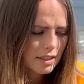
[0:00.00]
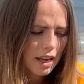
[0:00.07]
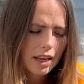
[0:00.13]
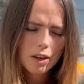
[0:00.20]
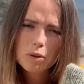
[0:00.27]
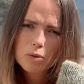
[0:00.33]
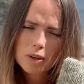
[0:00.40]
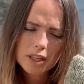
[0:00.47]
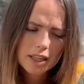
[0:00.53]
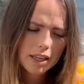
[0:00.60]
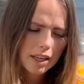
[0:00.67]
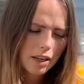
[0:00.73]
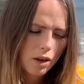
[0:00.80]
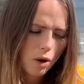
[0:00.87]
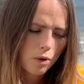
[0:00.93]
I don't
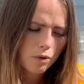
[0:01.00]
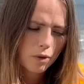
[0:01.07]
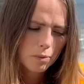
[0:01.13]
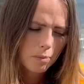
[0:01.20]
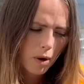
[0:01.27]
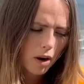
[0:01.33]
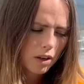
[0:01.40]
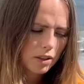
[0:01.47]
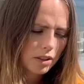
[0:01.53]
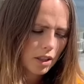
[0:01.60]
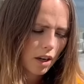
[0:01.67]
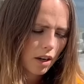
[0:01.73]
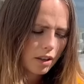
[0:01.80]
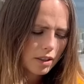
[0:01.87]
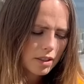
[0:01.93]
really go for marled
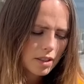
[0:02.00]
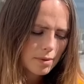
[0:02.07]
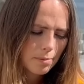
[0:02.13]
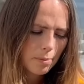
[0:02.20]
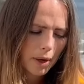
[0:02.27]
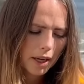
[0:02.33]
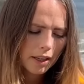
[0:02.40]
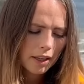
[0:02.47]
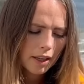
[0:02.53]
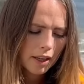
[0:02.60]
yarns, but